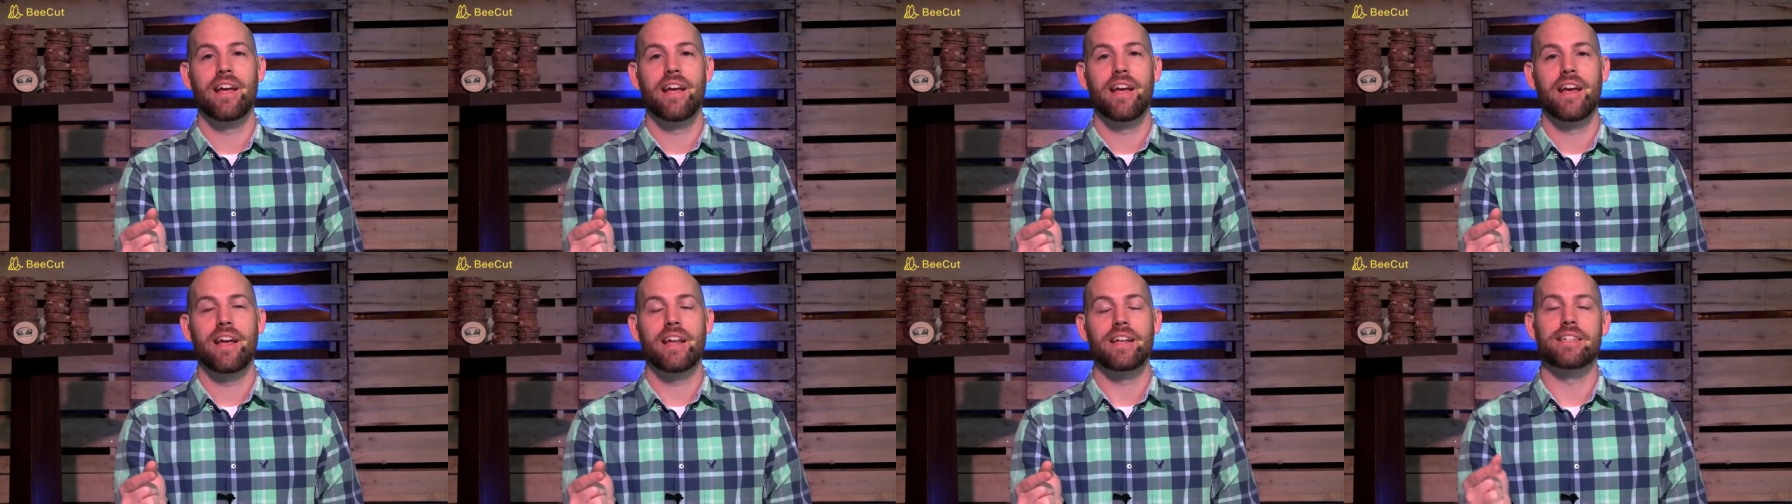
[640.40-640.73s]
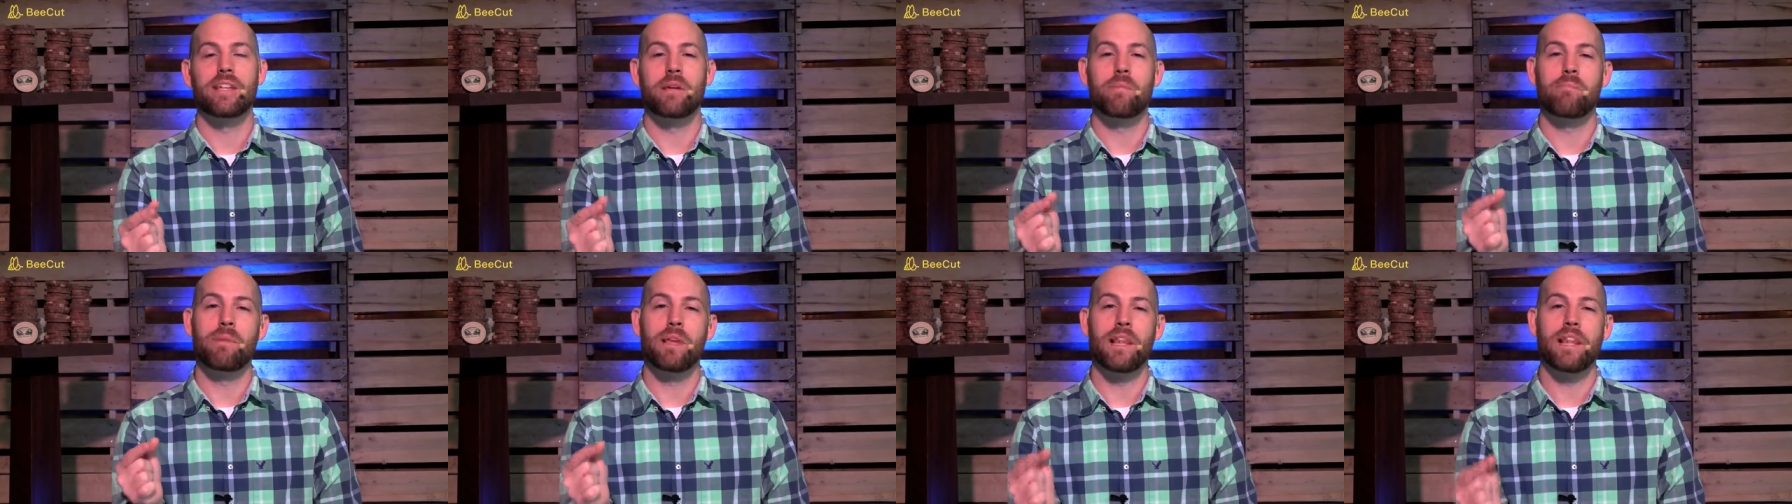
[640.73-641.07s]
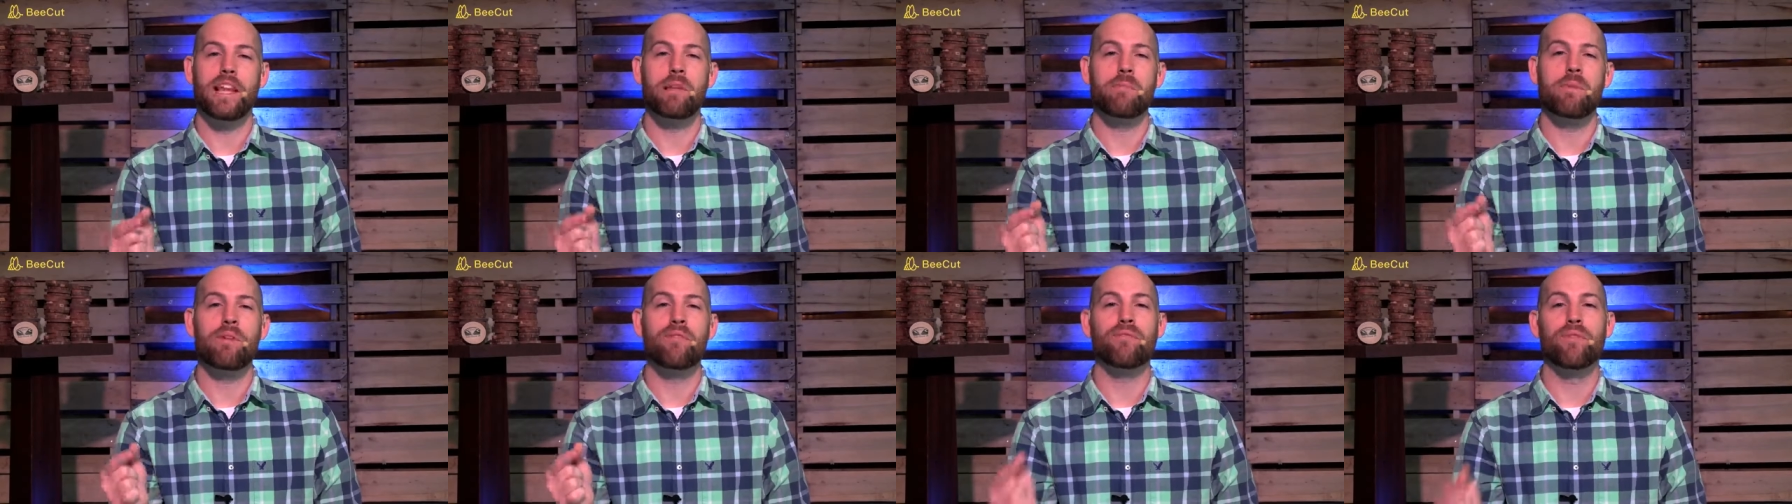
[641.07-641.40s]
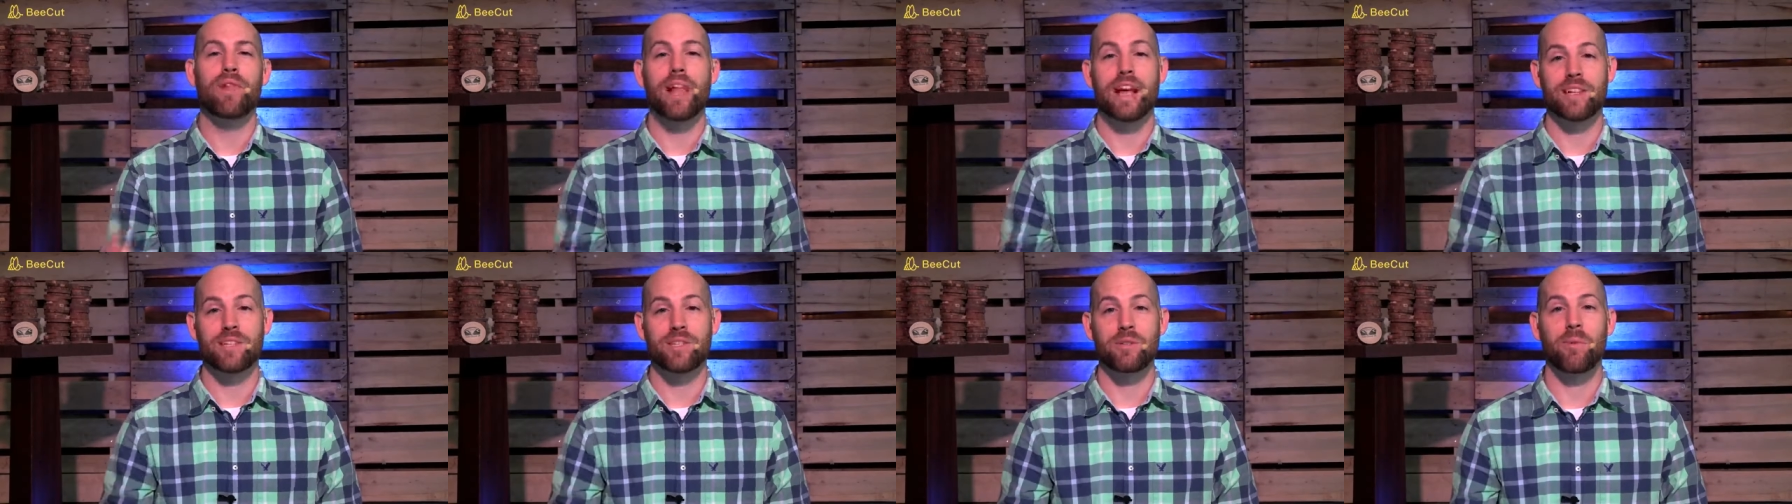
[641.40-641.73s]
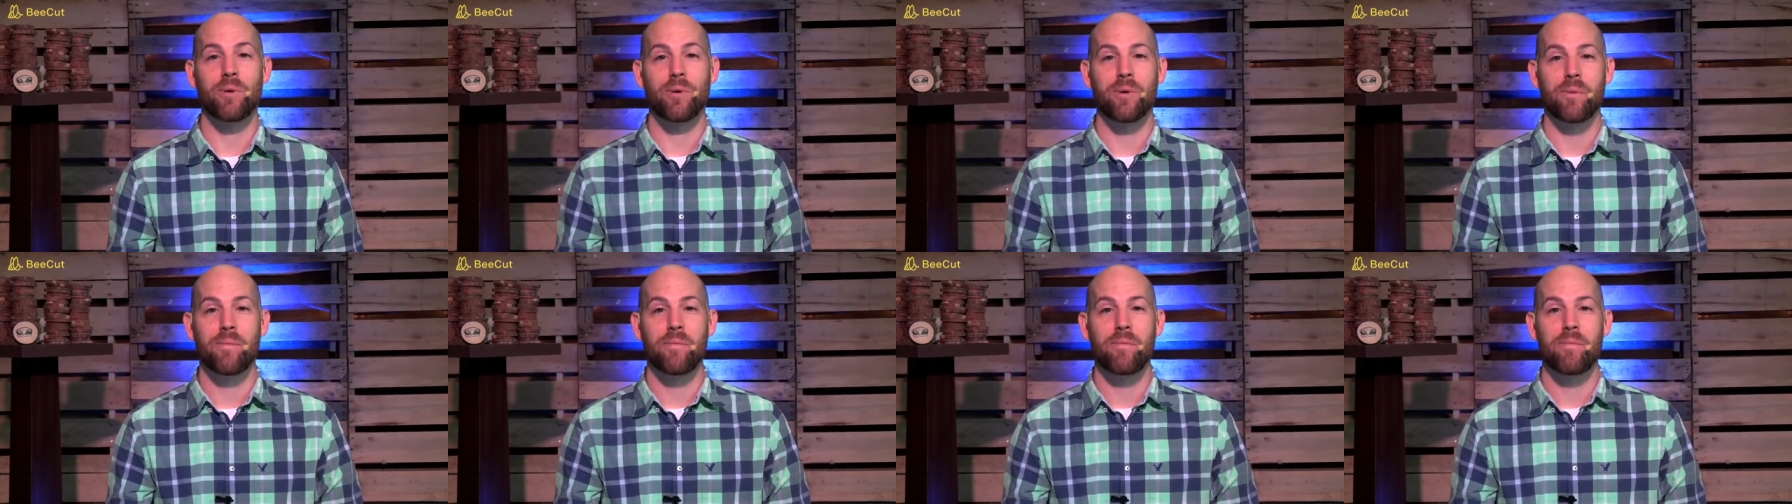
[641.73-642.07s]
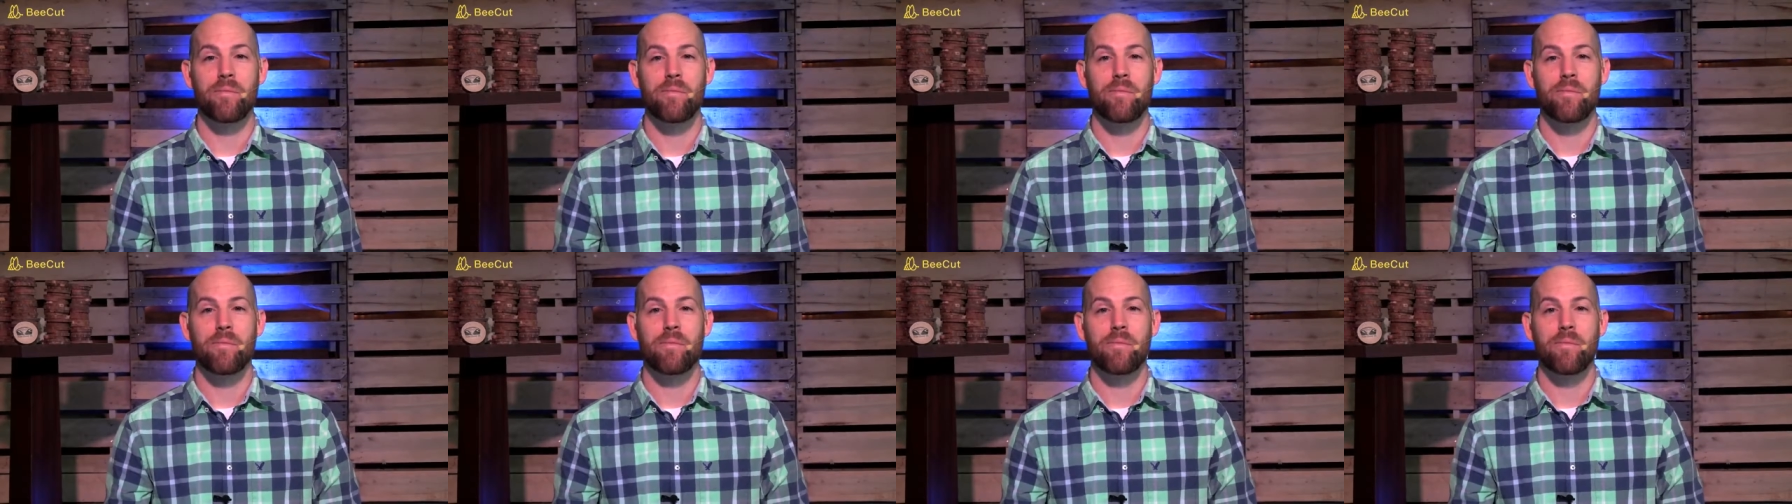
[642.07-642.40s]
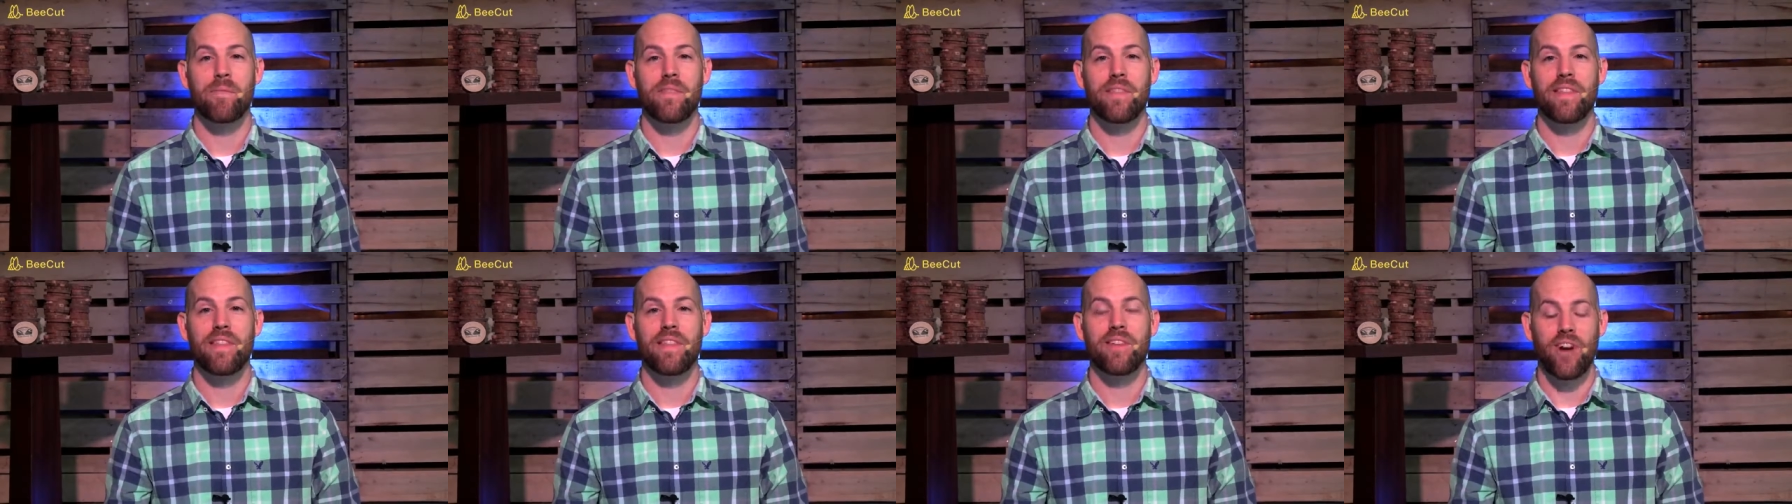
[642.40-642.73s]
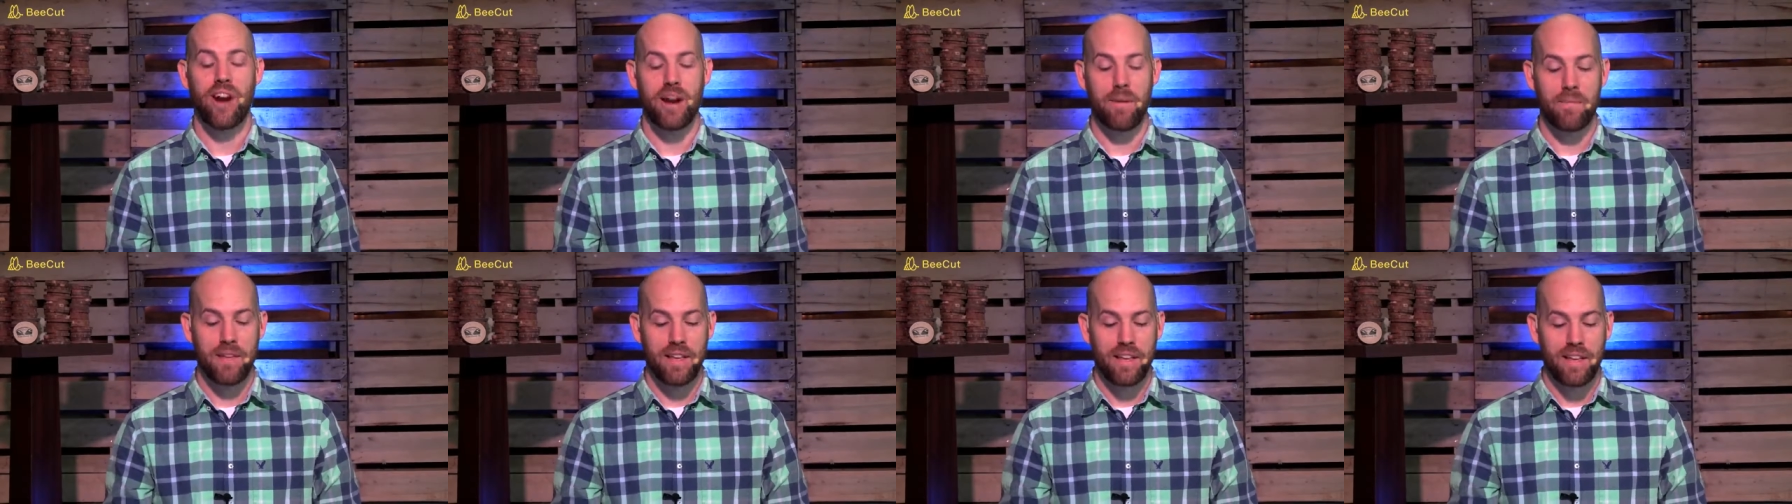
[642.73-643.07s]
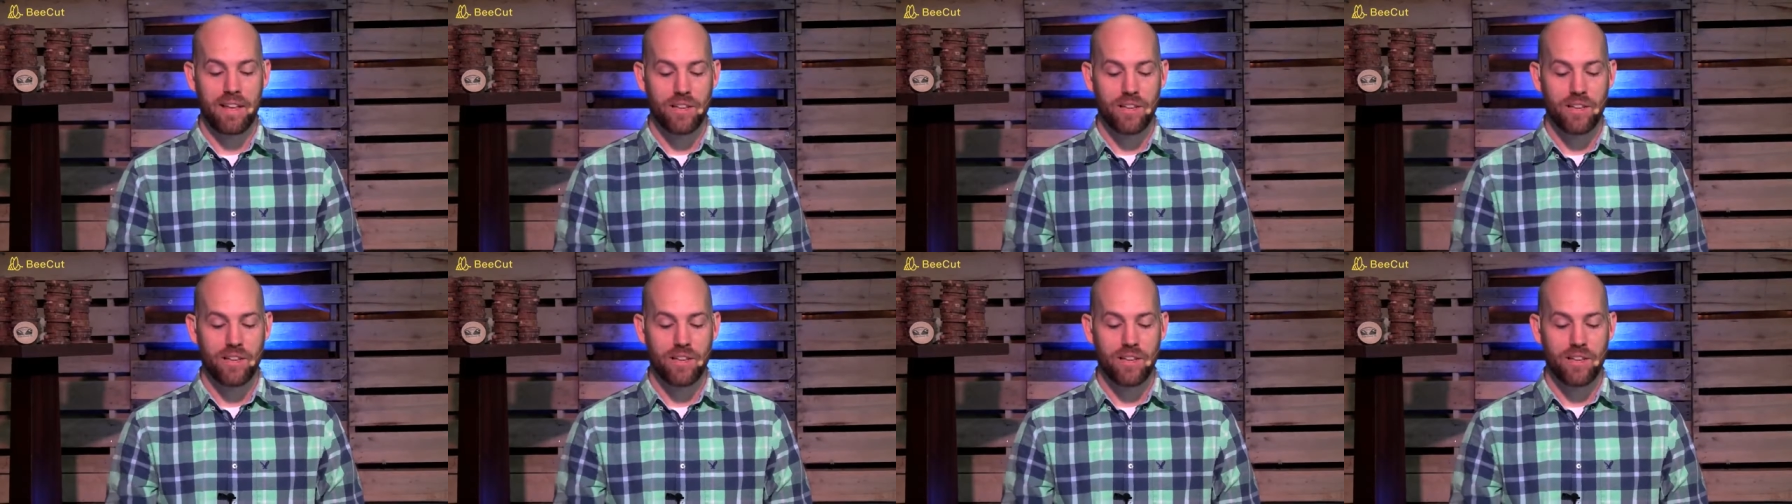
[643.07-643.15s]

And it's the ability to be flexible, right?